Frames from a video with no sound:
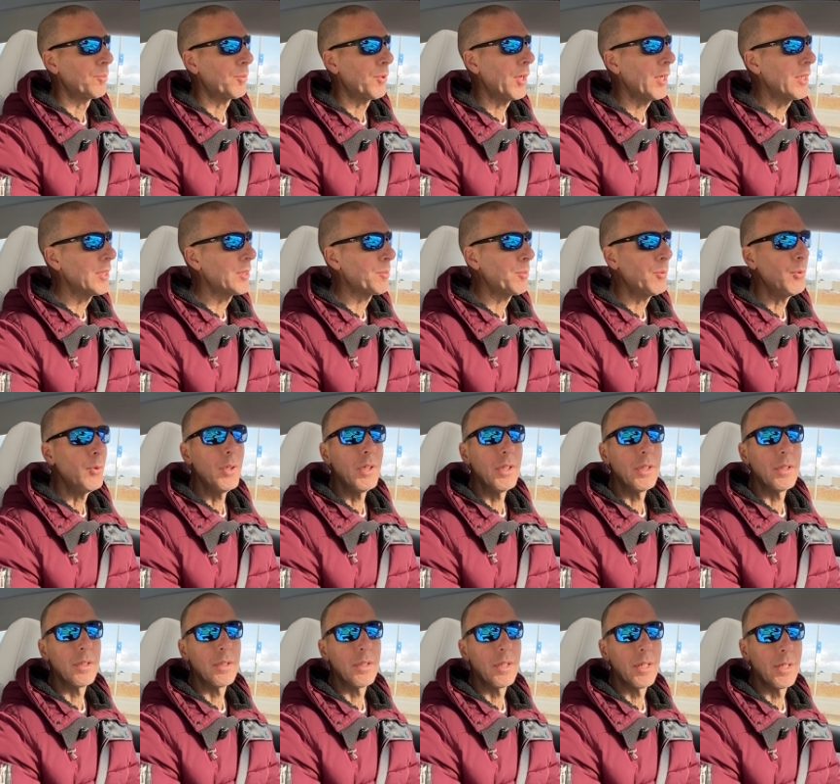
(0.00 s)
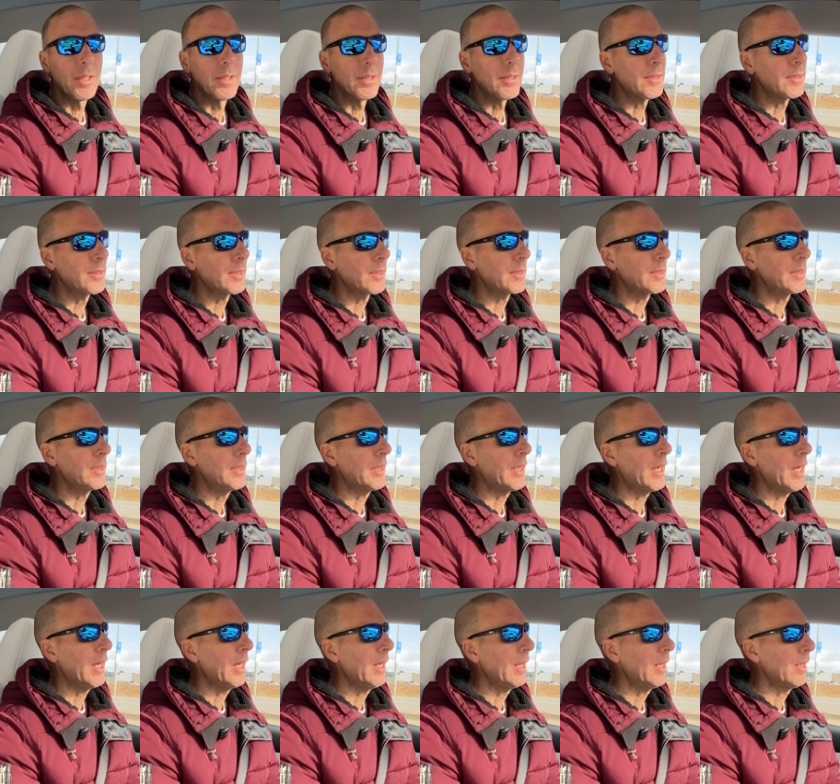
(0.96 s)
Price point at
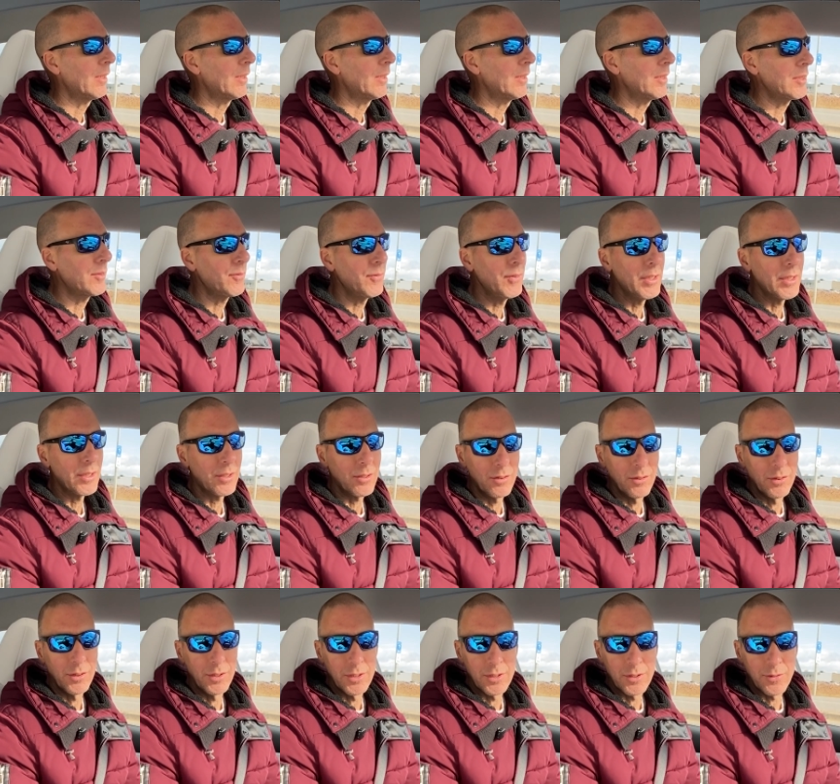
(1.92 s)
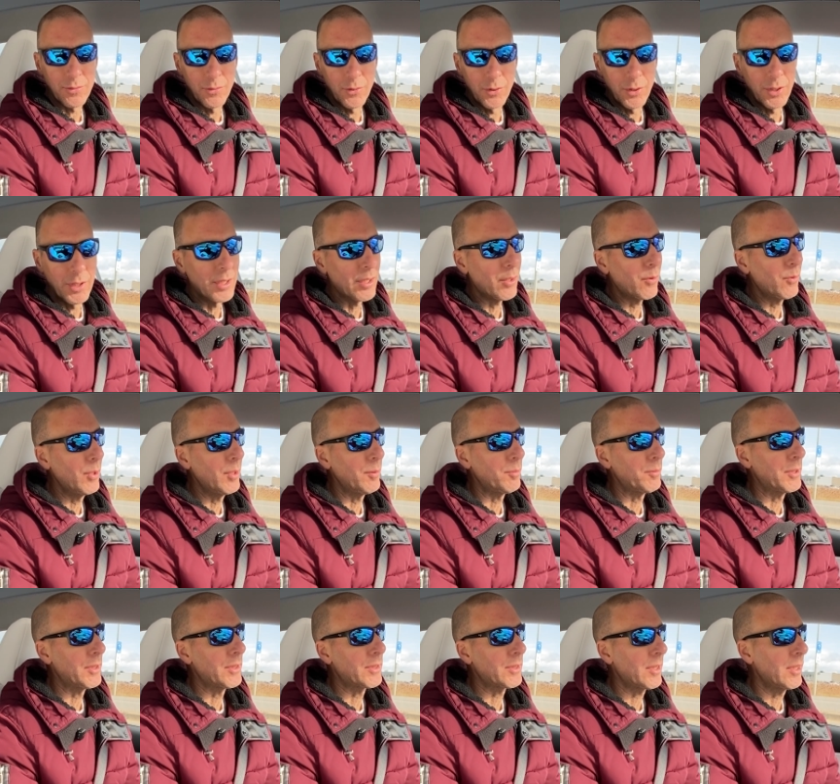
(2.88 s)
$60K, this vehicle is fully
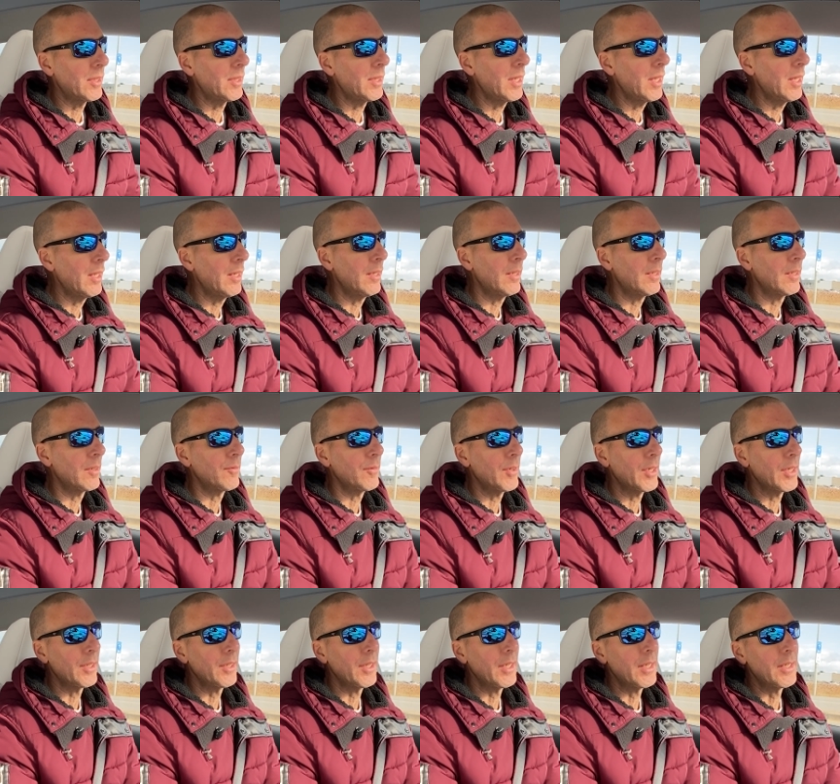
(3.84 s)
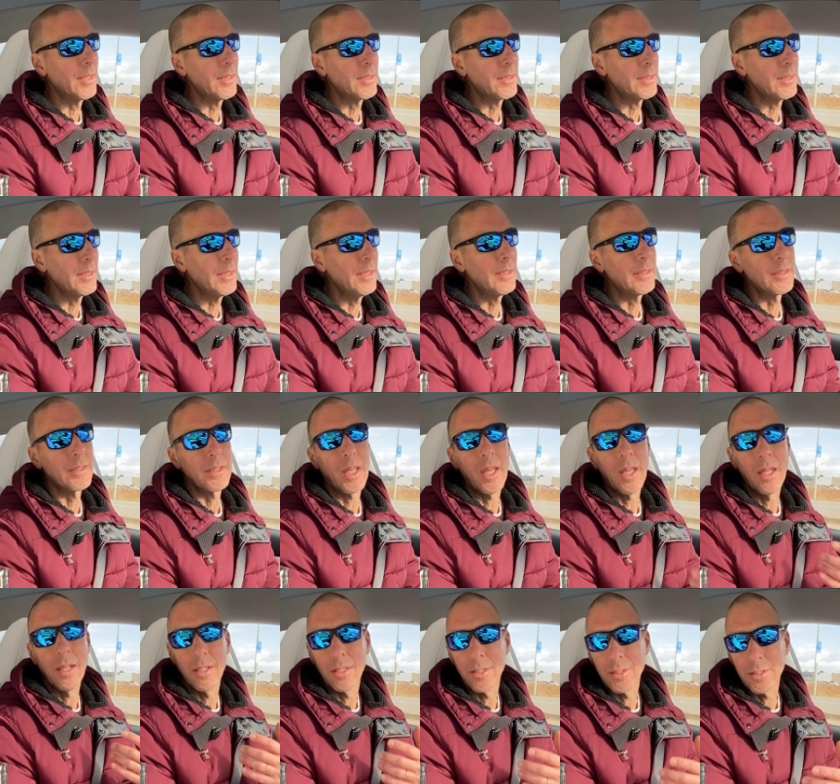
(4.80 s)
equipped. It's got heated and ventilated seats
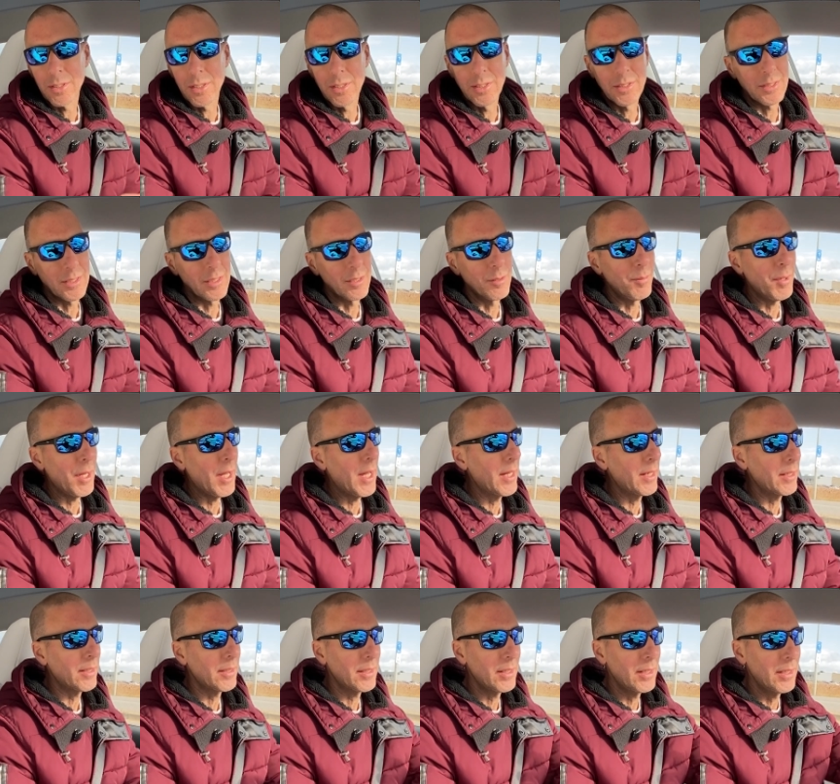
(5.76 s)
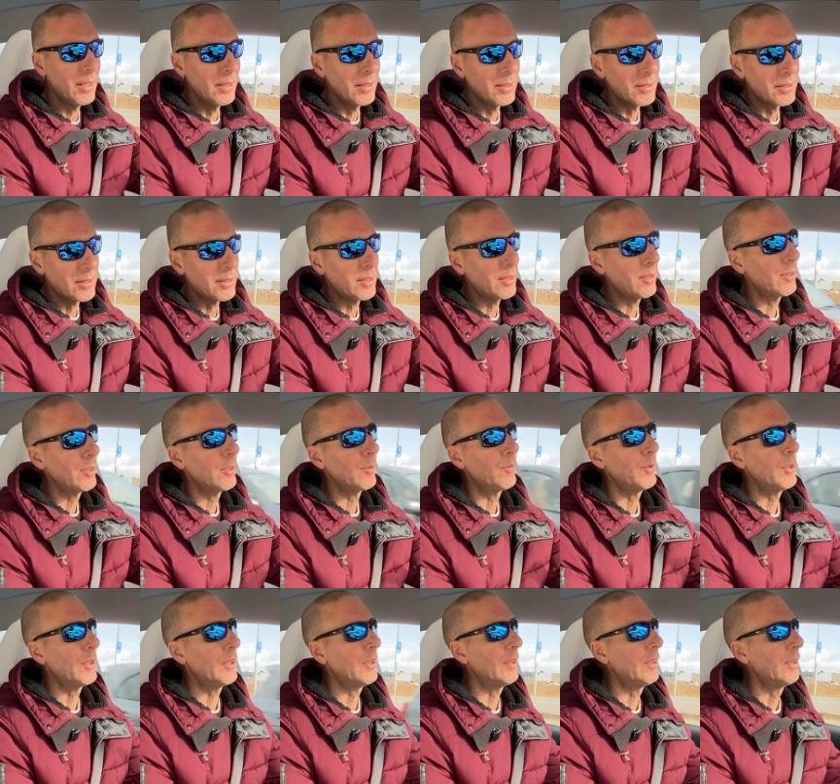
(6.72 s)
in the back, heated steering
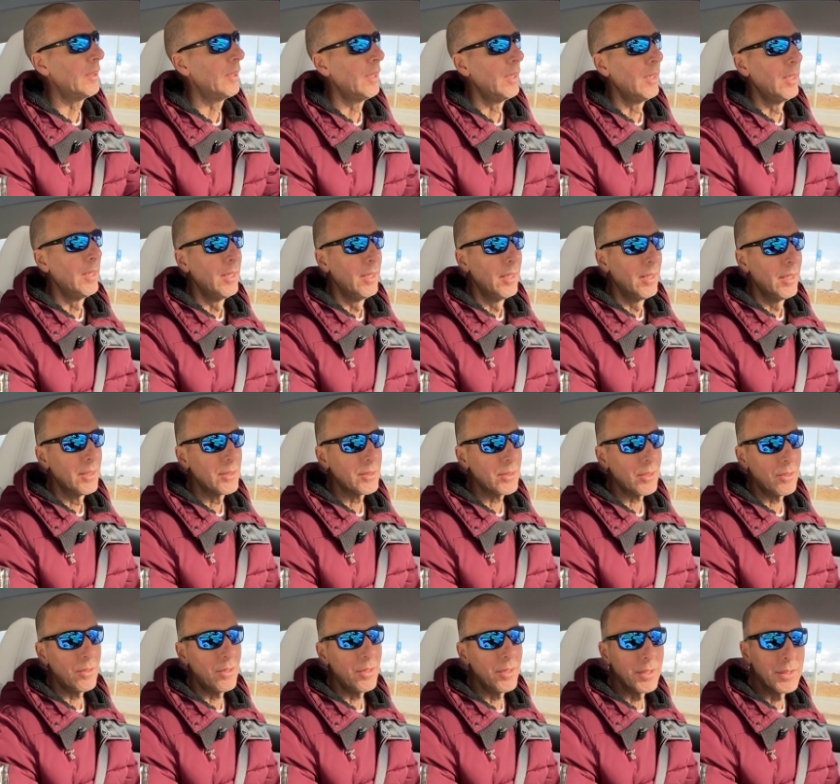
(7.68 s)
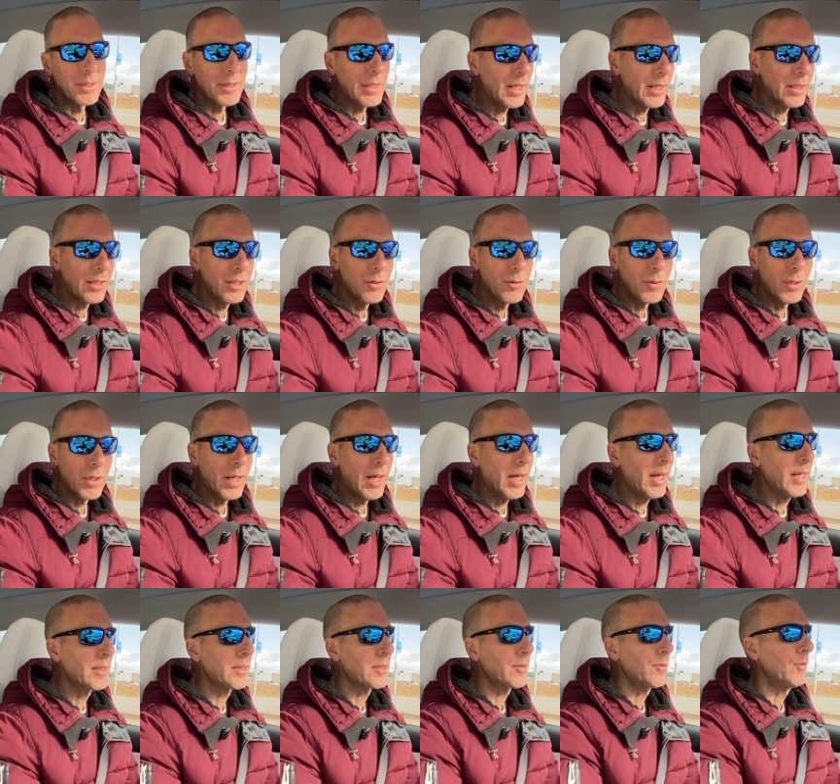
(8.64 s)
wheel. It's got all the tech you can
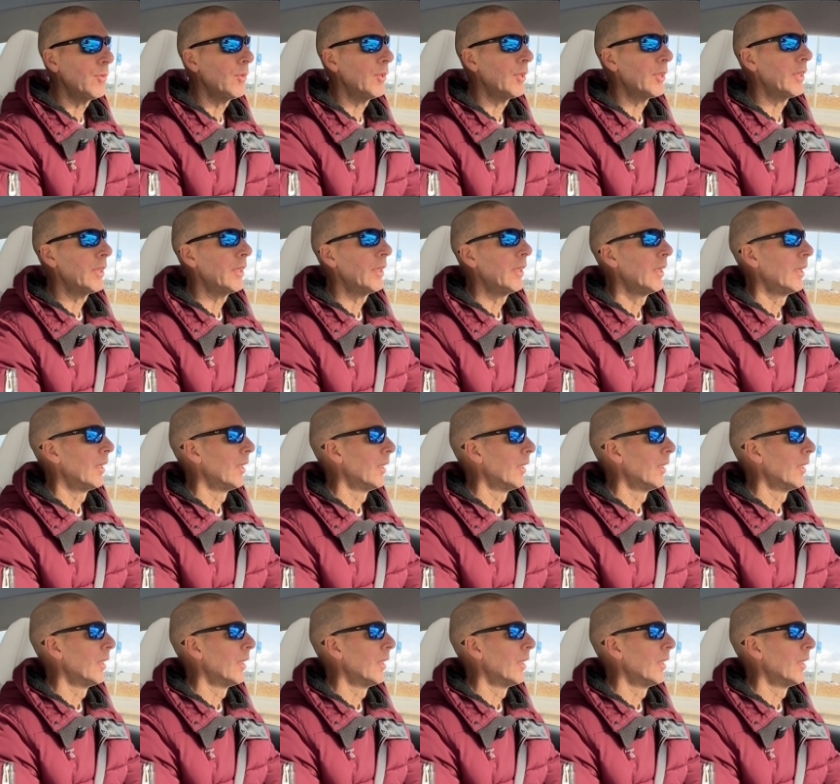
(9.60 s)
ask for.